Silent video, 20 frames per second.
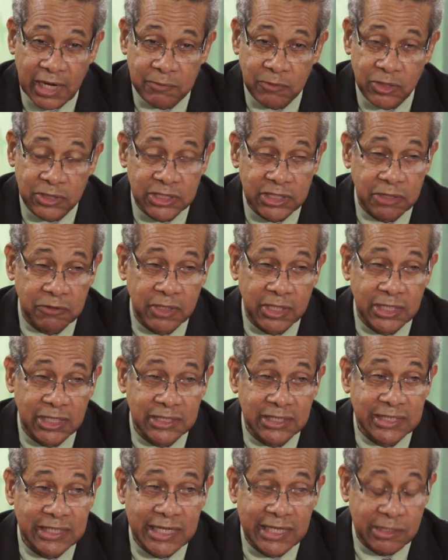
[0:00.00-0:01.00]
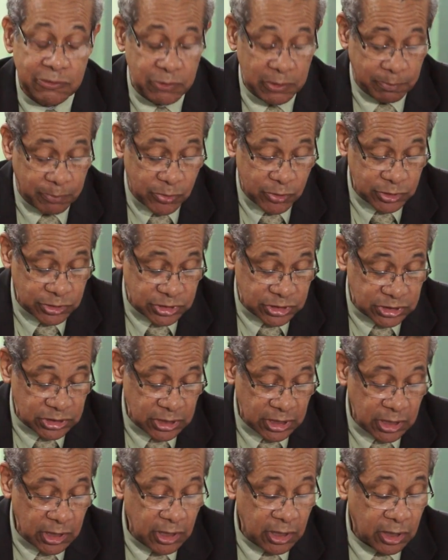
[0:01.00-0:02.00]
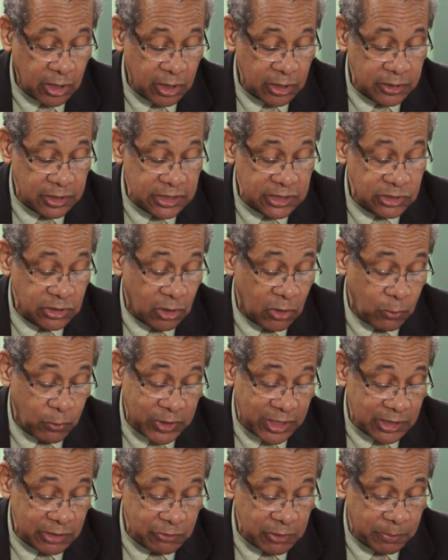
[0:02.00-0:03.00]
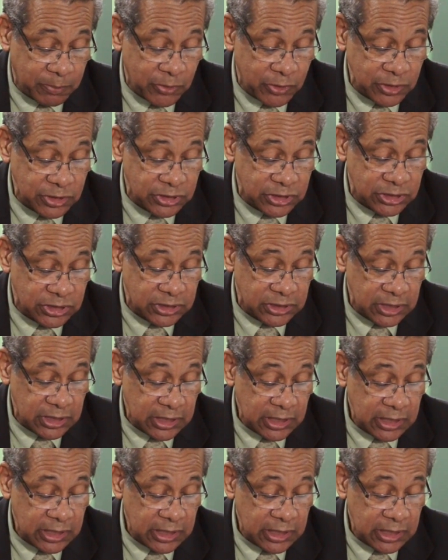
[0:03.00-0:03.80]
I am not hearing any daily reports on this or weekly reports.